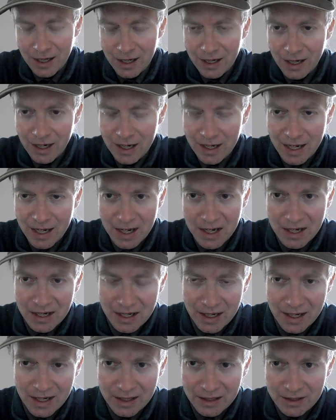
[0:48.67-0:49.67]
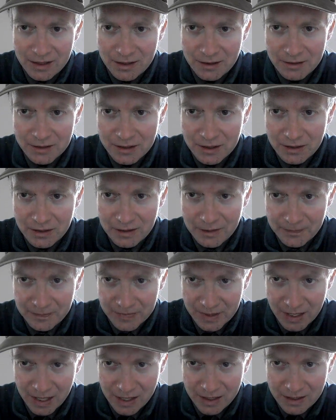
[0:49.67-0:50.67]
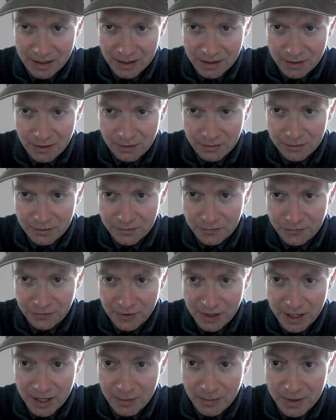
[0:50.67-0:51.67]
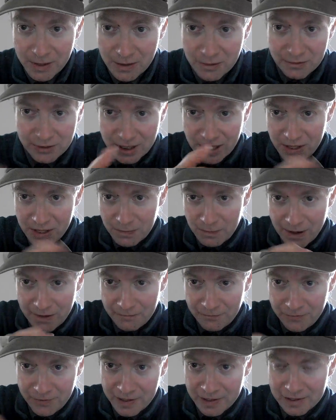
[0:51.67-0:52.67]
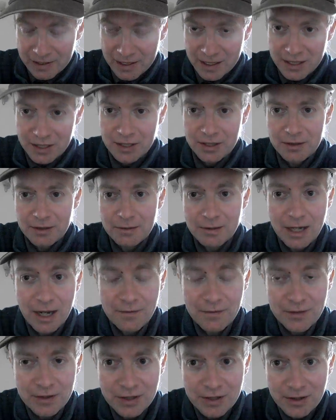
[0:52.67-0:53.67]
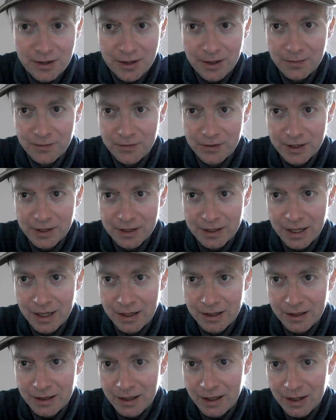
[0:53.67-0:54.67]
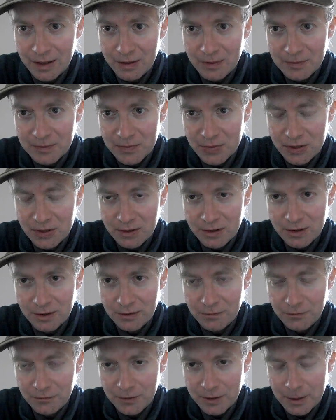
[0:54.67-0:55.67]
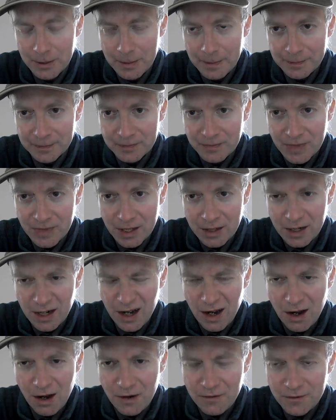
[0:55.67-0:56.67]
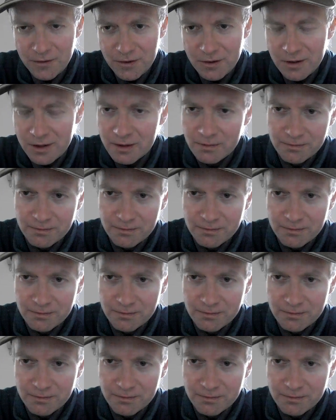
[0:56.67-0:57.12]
And that kind of, in the non-free will, just one thing leads to another type thing, that sort of I thought,